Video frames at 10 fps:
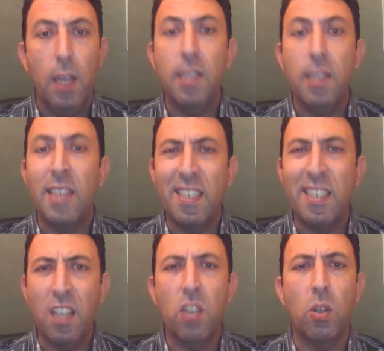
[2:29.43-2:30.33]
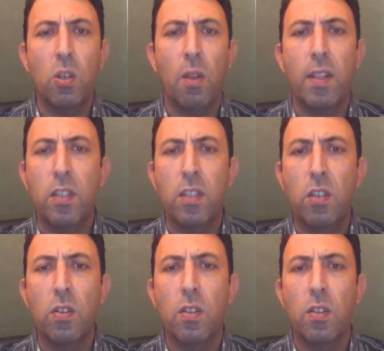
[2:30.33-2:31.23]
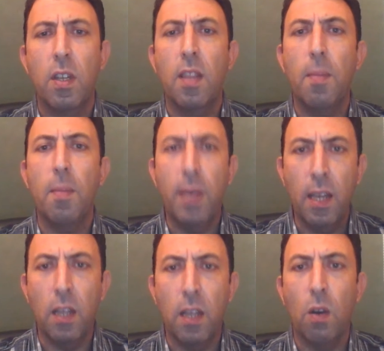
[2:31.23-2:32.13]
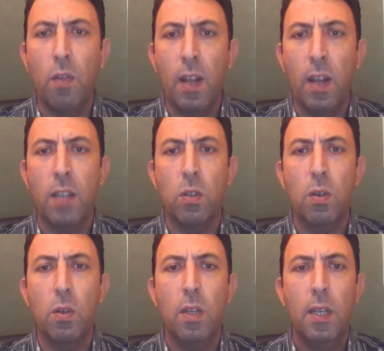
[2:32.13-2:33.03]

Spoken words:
It is essential that teachers in the beginning of the lesson